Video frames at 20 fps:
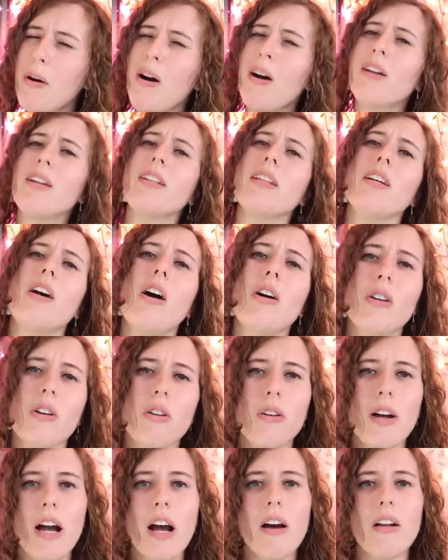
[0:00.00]
part of the
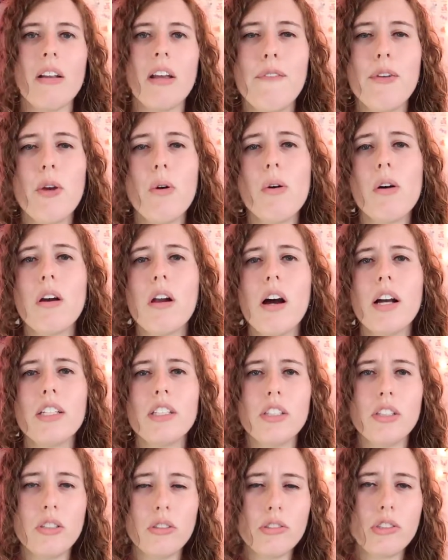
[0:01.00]
Awkward Crowd, if you are
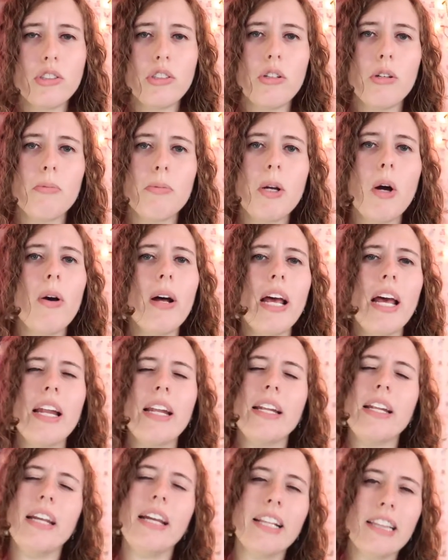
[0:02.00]
on YouTube, go ahead
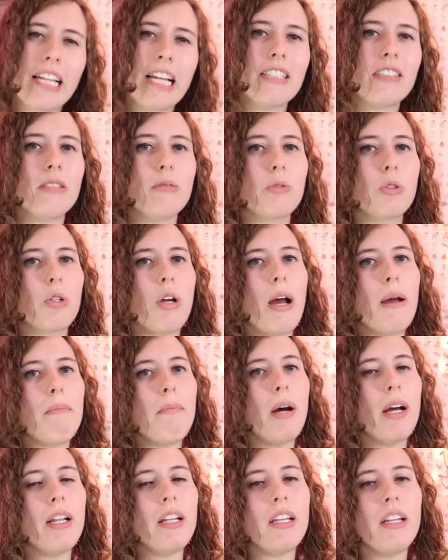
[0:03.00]
and hit that subscribe
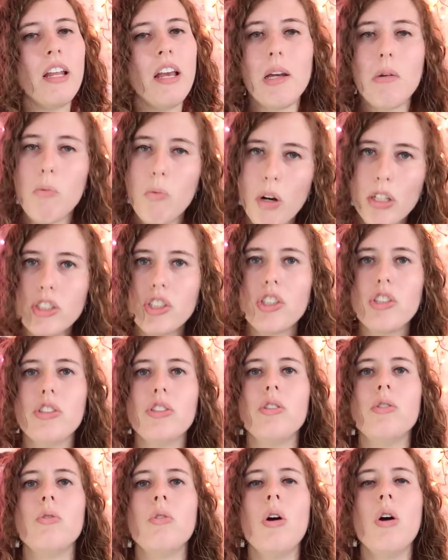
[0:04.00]
button. And once you
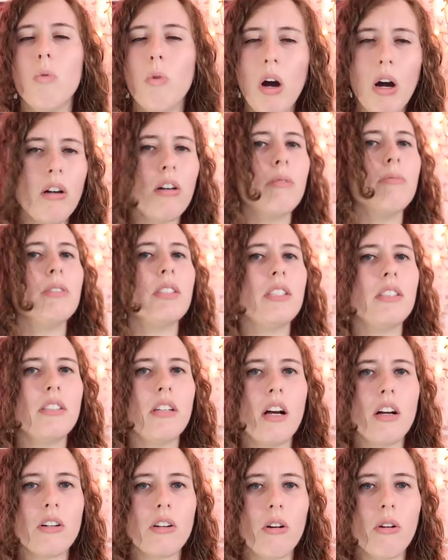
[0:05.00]
do, welcome to
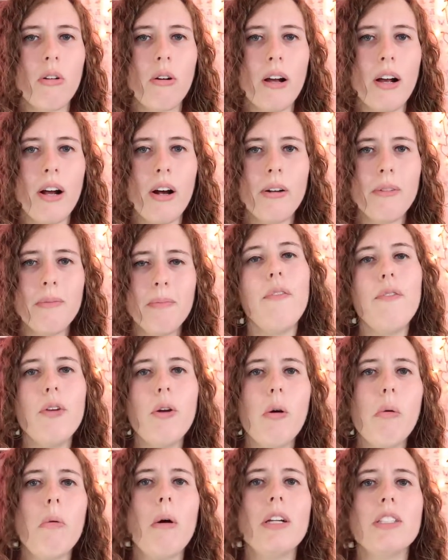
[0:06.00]
the Awkward Crowd. If
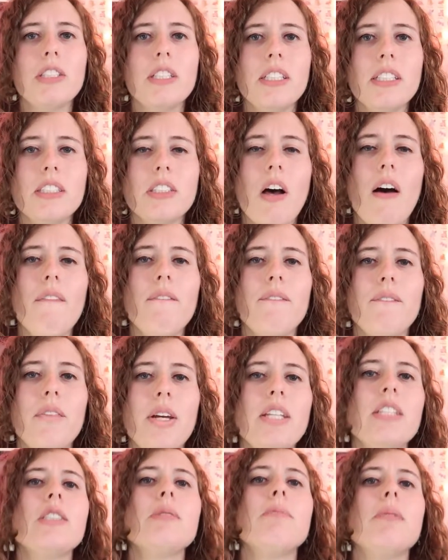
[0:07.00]
you are watching this on
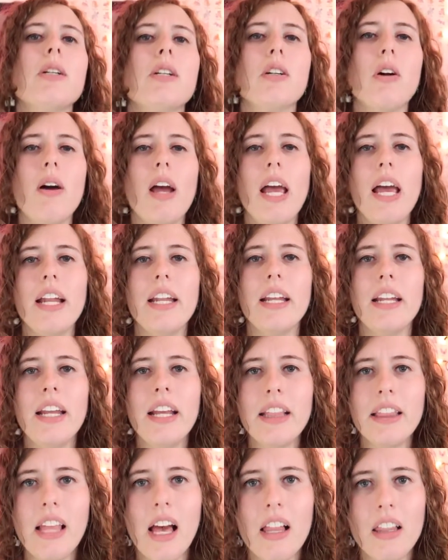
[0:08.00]
Facebook, go ahead and
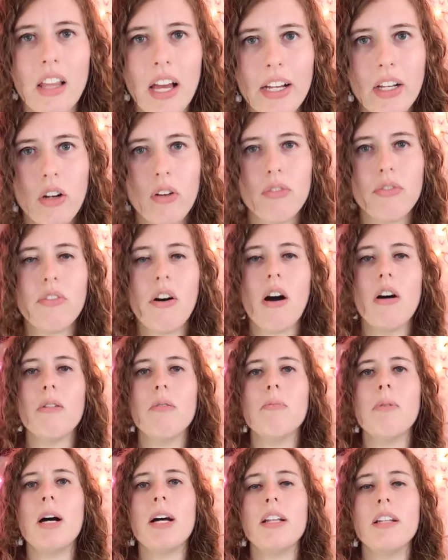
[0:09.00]
hit that like or
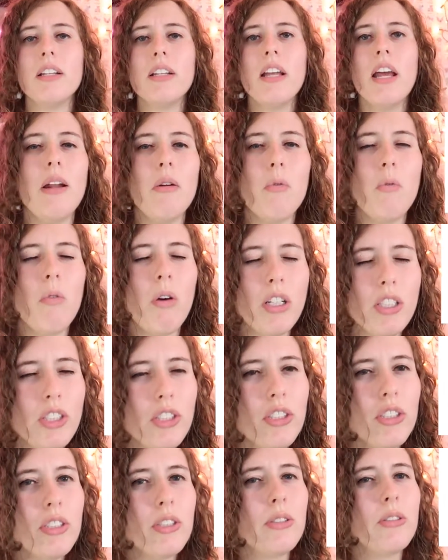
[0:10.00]
follow button. And what
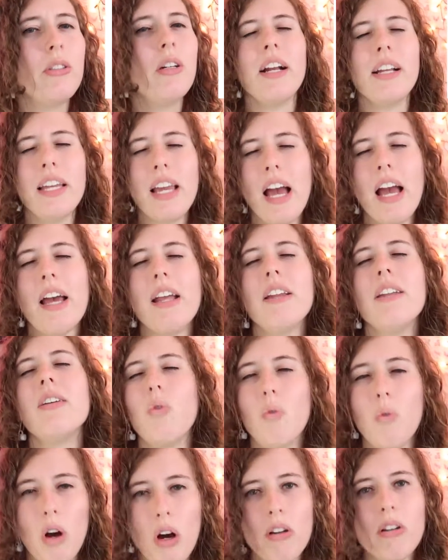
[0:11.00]
to do, again,
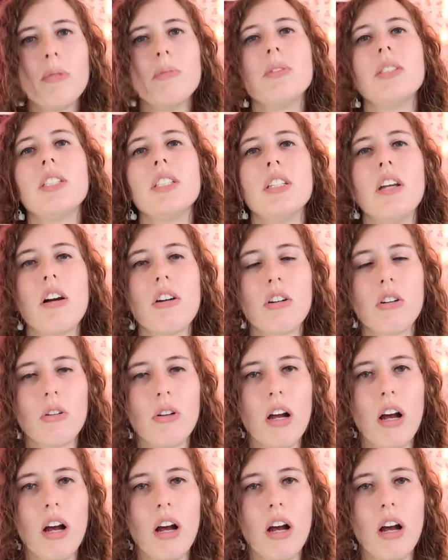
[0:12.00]
welcome to the Awkward